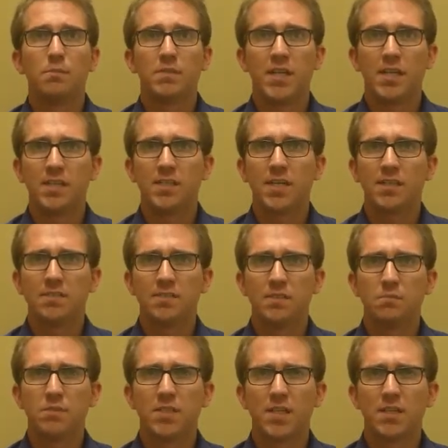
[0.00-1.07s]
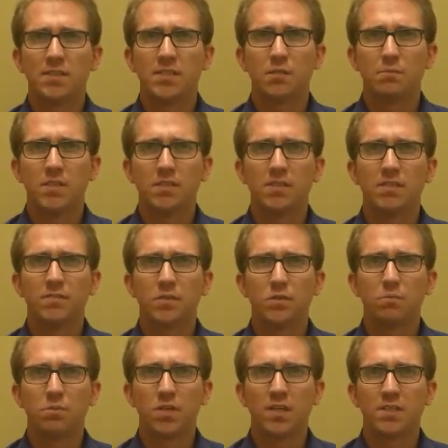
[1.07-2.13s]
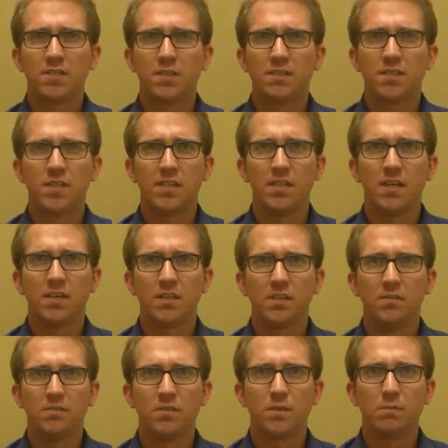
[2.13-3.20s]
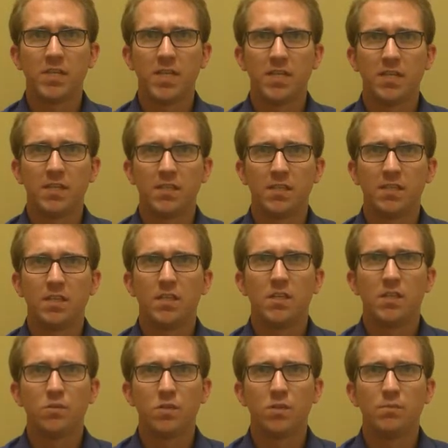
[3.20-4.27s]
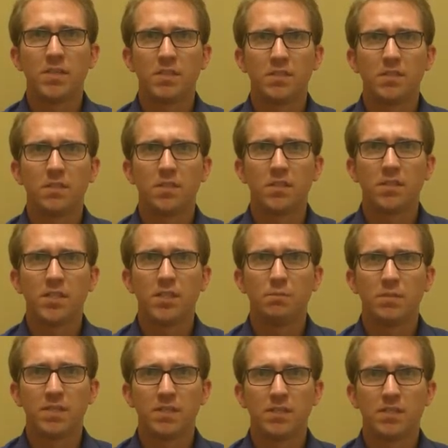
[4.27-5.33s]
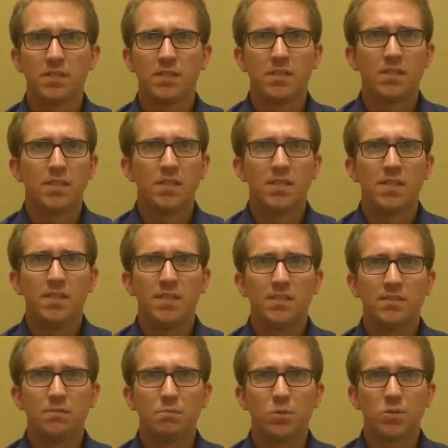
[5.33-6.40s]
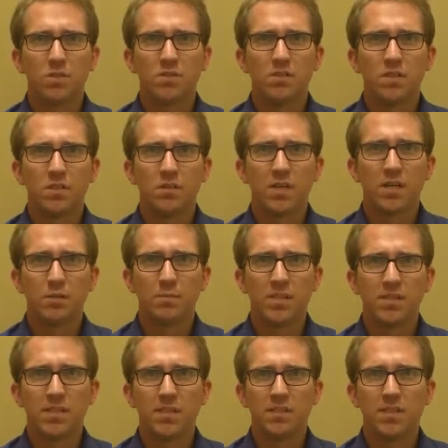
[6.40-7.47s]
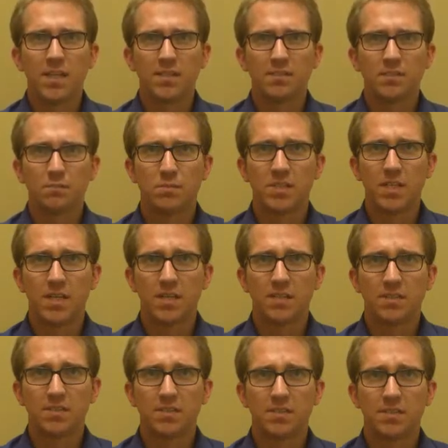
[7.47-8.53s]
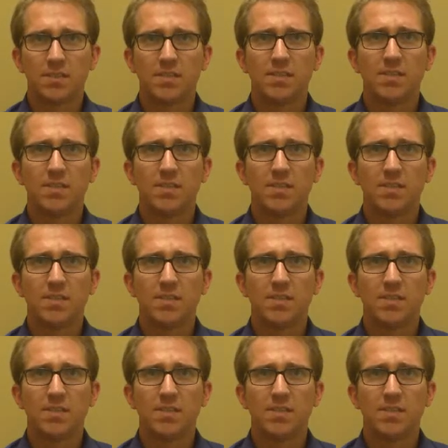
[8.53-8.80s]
Obtaining tax-exempt status can be a difficult process, and now that you've obtained it, you want to make sure that you keep it. It is important to know how to maintain the tax-exempt status.